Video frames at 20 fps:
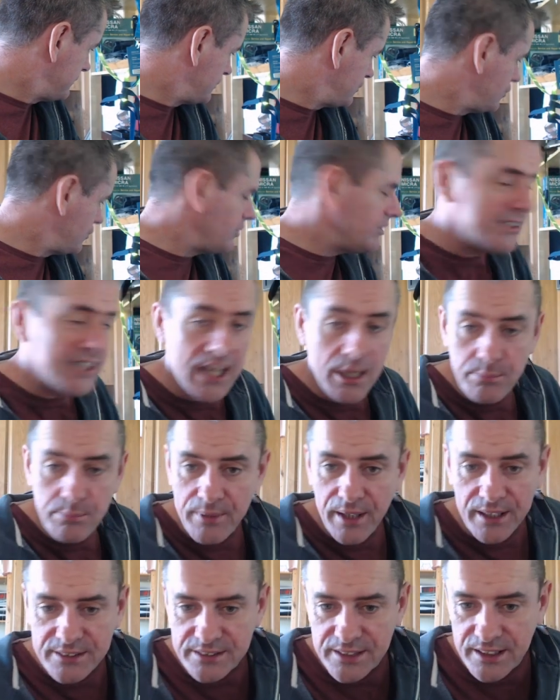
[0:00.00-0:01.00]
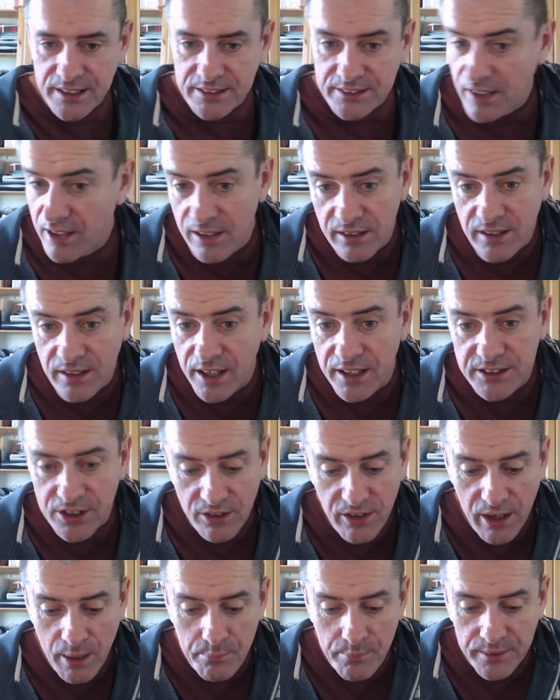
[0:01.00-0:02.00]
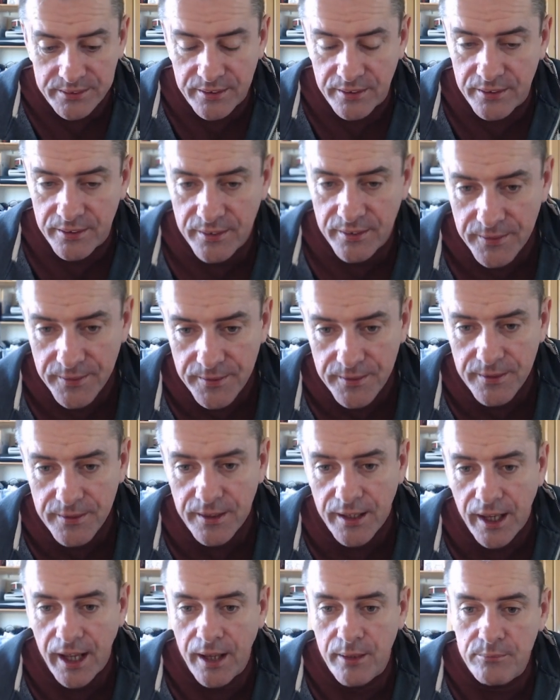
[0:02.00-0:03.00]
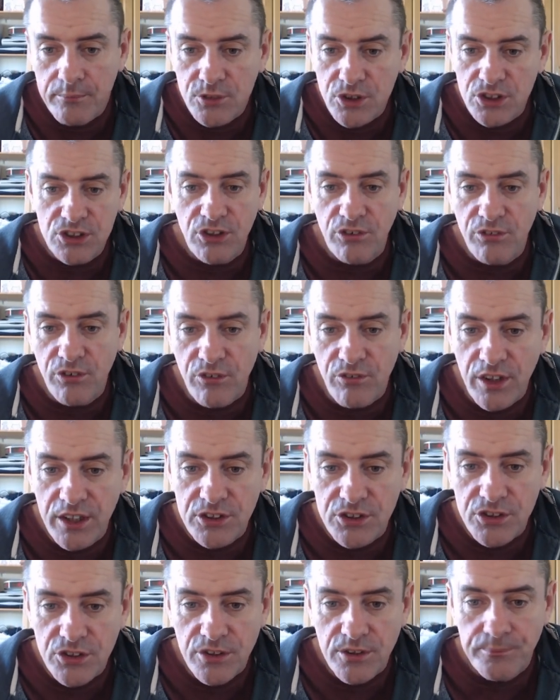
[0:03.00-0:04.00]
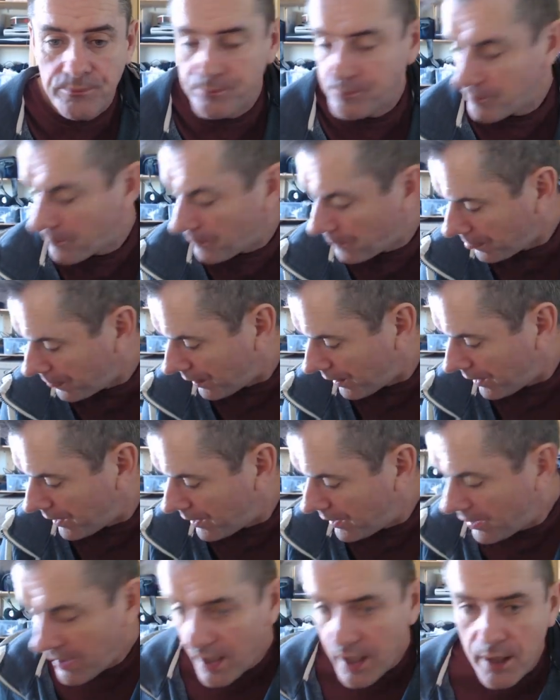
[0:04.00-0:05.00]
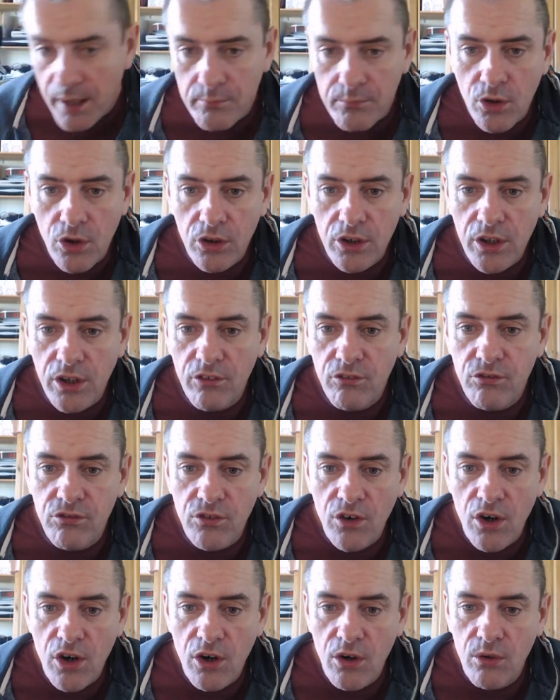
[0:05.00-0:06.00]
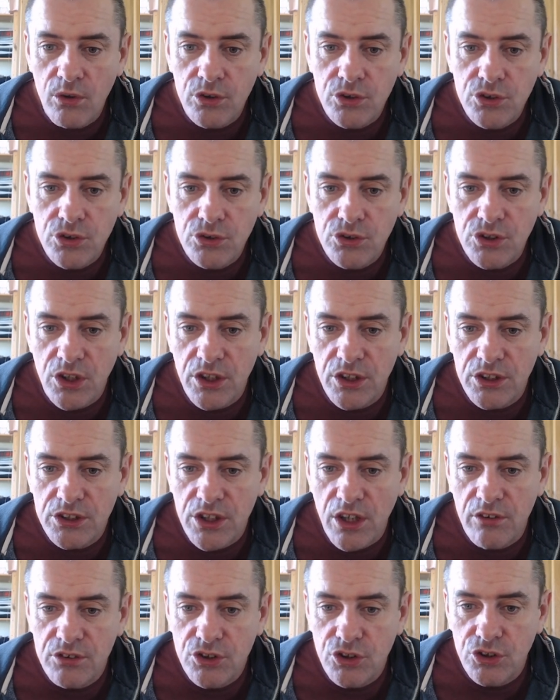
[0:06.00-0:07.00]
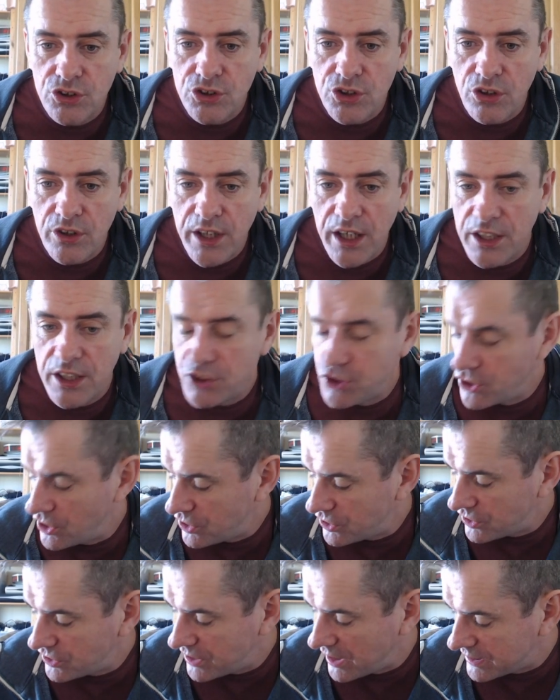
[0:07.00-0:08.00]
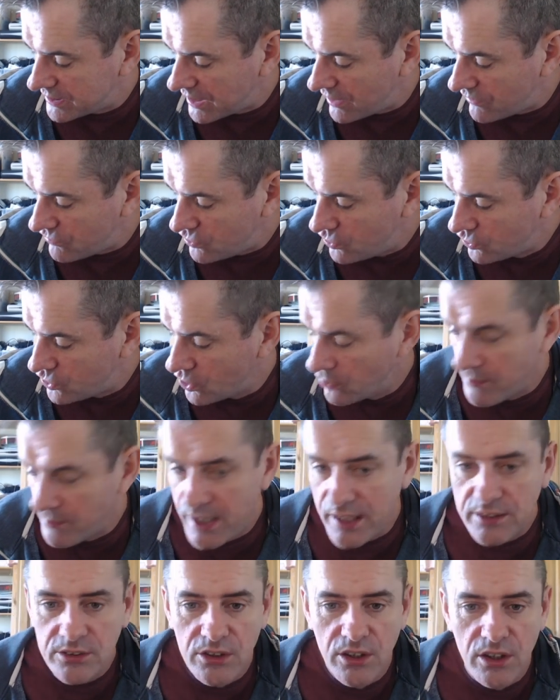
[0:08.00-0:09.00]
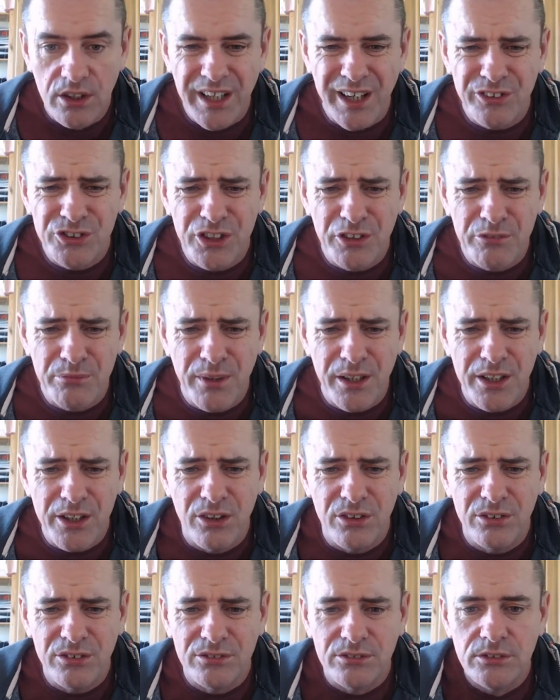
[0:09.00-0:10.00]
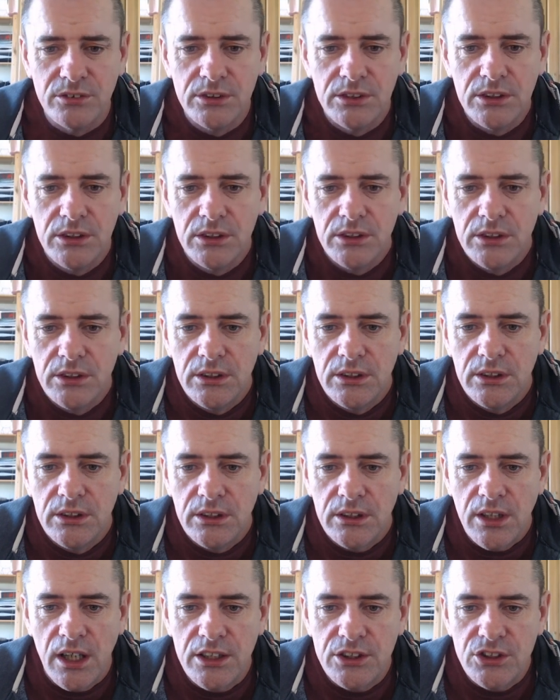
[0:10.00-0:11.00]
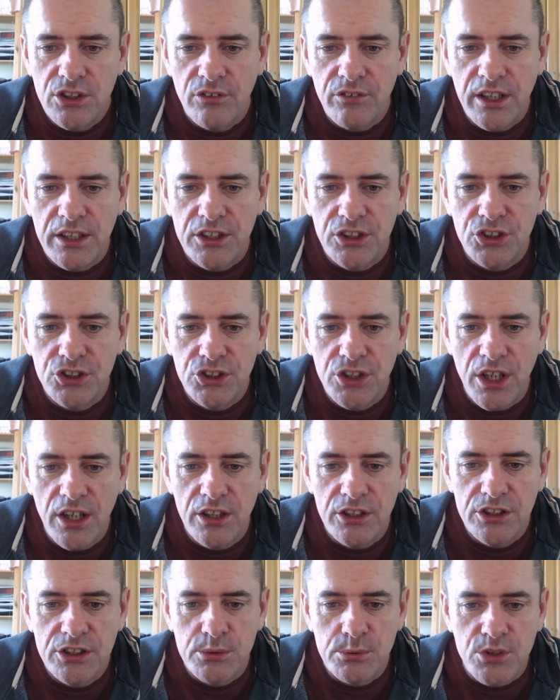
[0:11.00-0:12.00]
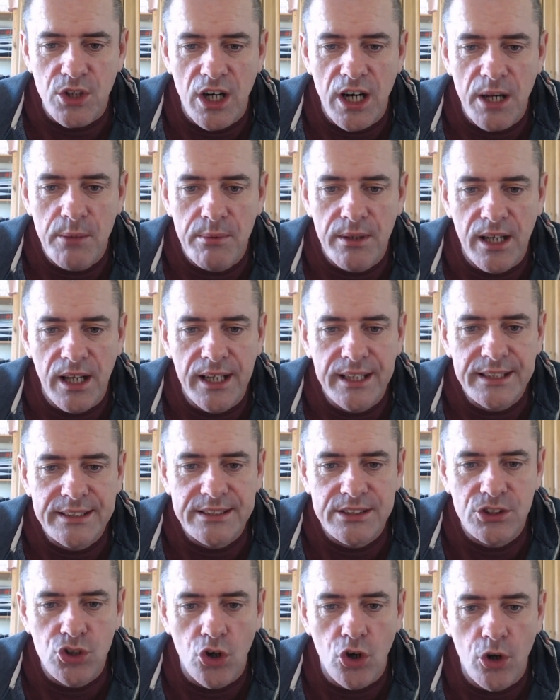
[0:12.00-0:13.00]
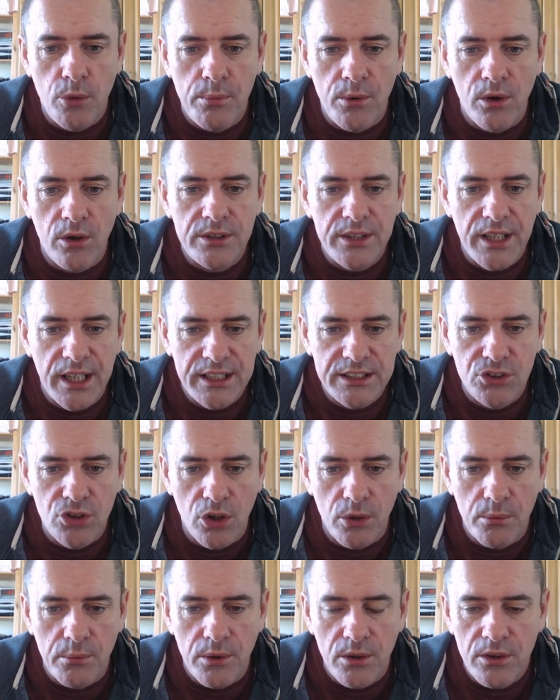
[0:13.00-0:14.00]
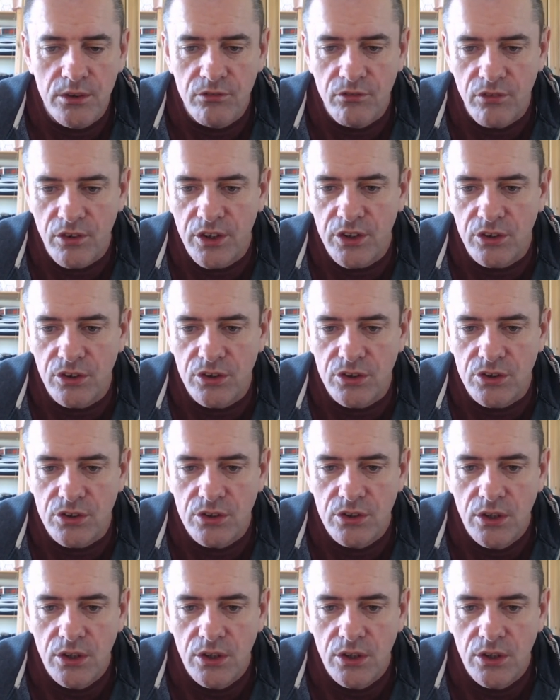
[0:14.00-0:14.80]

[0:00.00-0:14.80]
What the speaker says: There's all tape decks and things and all kinds of crap back there. Just stuff you find, you know. Looking forward to Sunday service. Good show again. Cheers. Stay safe. You too, man. Look after yourself, Mario. Guys, don't forget to share and subscribe and like, says Tobor. Thanks, Tobor. Very good.